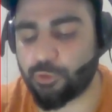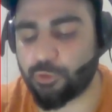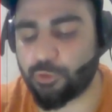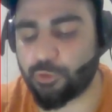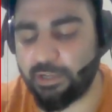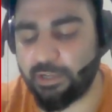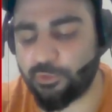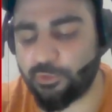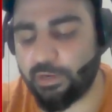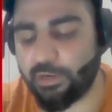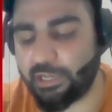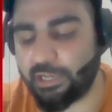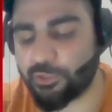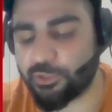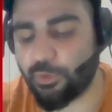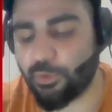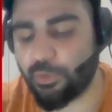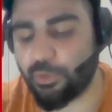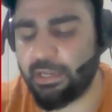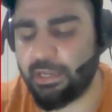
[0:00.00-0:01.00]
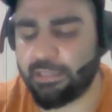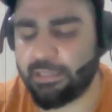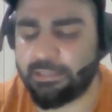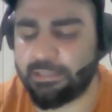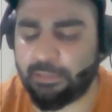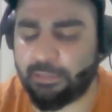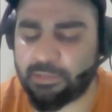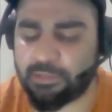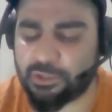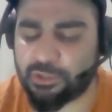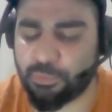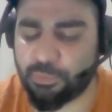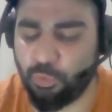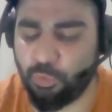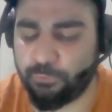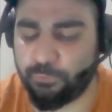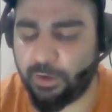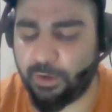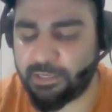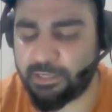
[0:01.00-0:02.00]
y is equal to x square, there was a smooth
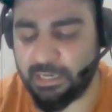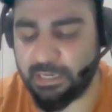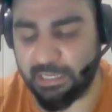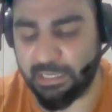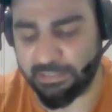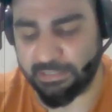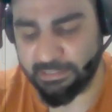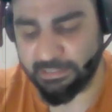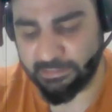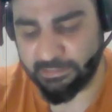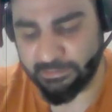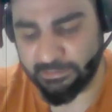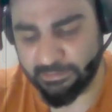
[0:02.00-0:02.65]
function like this.